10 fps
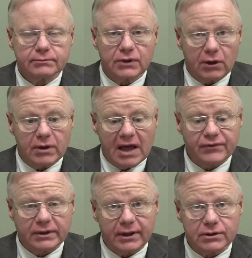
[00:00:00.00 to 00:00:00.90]
There we have
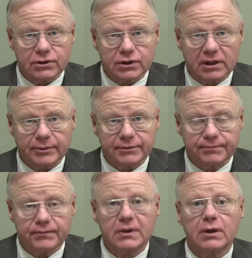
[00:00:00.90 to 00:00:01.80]
it, ladies and gentlemen.
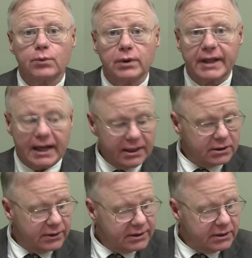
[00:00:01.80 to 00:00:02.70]
We'll get
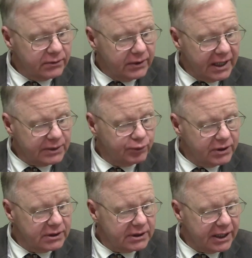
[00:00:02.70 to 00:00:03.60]
into this in the next
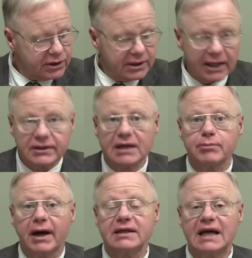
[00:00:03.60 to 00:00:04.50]
presentation. I think
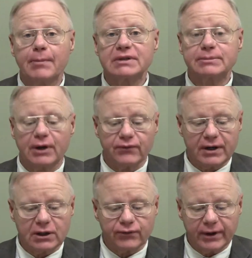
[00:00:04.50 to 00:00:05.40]
my time is about
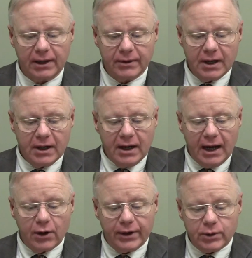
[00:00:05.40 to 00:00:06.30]
ready to run up.
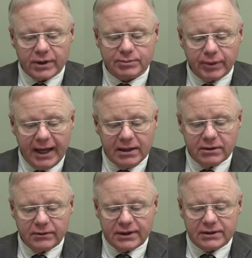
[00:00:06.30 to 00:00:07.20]
I'm going to
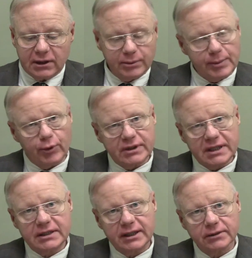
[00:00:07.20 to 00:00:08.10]
explain this in a little bit more
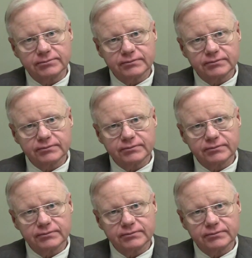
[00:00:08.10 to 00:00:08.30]
detail.